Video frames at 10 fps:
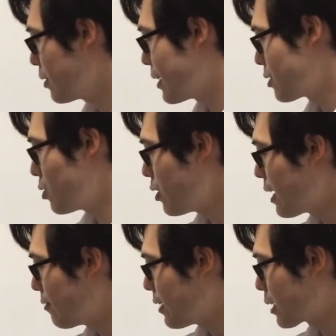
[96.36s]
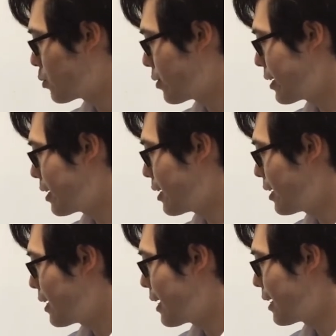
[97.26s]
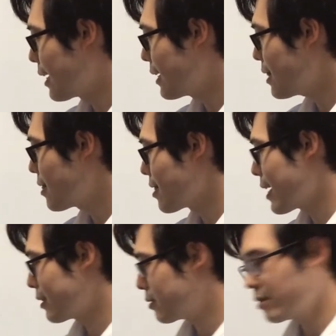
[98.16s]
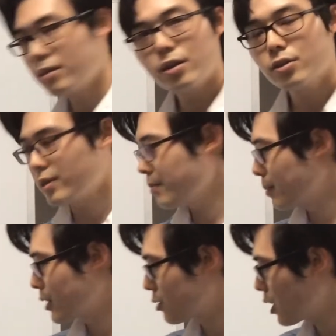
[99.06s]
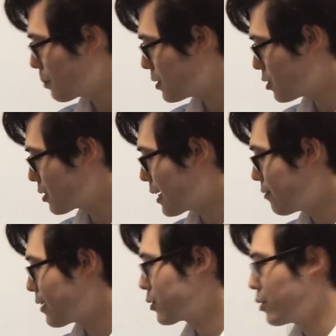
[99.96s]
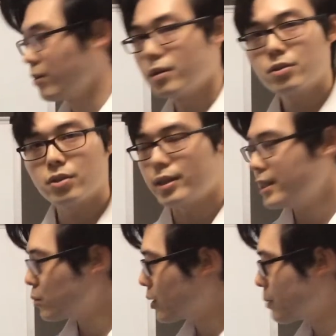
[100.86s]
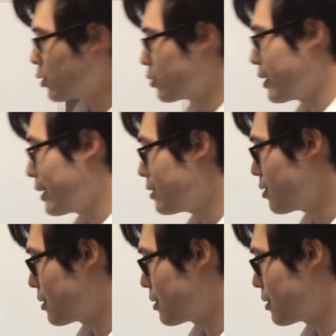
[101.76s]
There's no r factorial here, and I need that. But the top is just n factorial. So here's what I'm going to do, and here's your